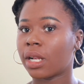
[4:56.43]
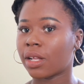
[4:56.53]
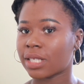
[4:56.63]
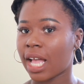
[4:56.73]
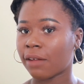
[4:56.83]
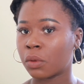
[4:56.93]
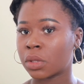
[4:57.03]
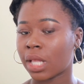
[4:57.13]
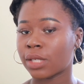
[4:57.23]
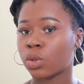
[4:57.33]
because I have
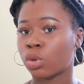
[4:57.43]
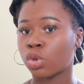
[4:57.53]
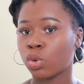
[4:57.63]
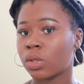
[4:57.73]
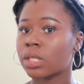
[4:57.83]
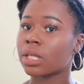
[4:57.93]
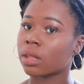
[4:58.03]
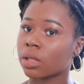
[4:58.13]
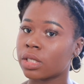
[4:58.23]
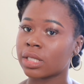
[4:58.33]
those classes on Tuesdays
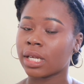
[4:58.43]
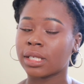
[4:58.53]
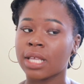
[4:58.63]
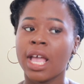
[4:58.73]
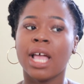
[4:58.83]
and Thursdays,